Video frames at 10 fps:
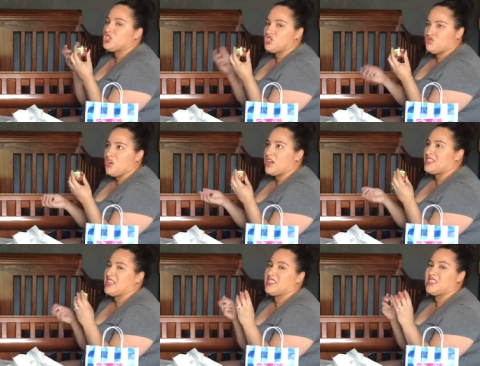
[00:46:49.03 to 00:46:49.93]
strong
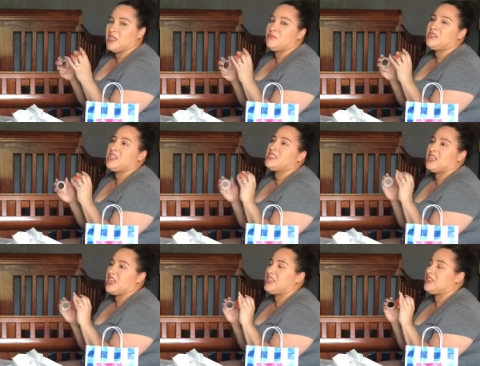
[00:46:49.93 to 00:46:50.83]
as like some things
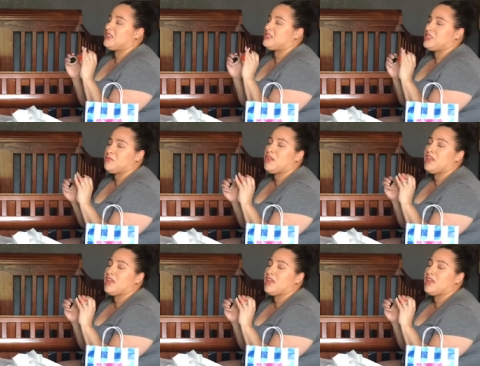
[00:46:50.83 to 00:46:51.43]
that I smell.